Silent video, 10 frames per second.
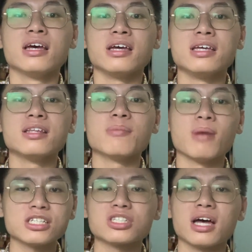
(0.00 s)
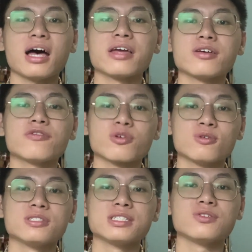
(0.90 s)
in much higher
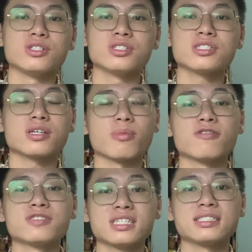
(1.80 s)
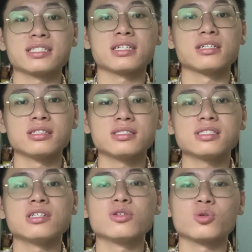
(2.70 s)
frequency ranges above 6
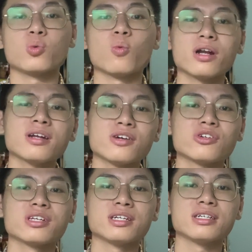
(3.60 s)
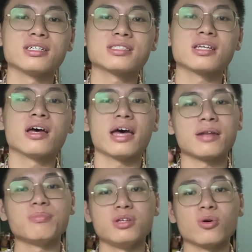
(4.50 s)
GHz to 100 GHz
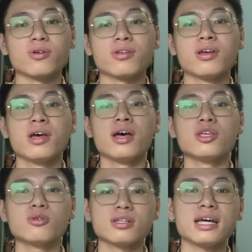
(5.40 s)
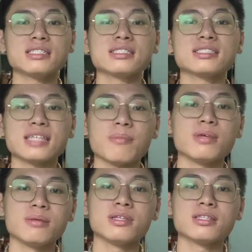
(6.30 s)
and beyond, utilizing
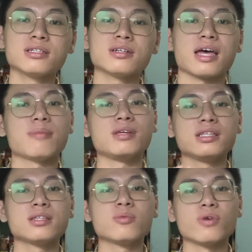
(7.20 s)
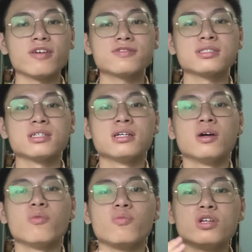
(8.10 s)
sub-millimeter and millimeter waves,
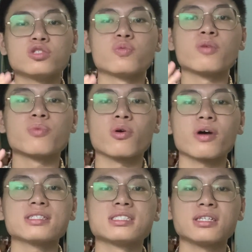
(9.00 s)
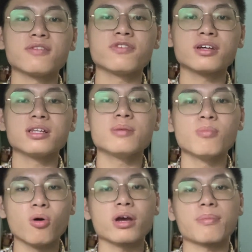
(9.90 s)
which will provide significantly
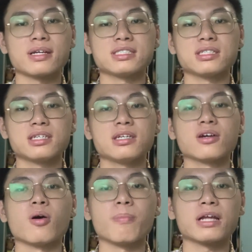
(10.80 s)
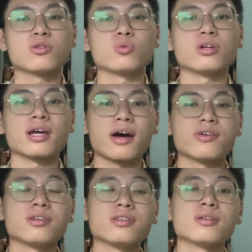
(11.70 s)
more capacity compared to the
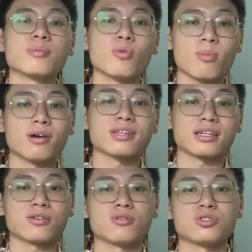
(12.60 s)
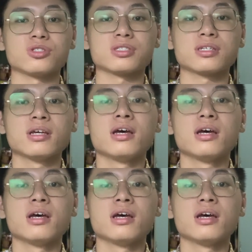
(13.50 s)
current mobile technologies.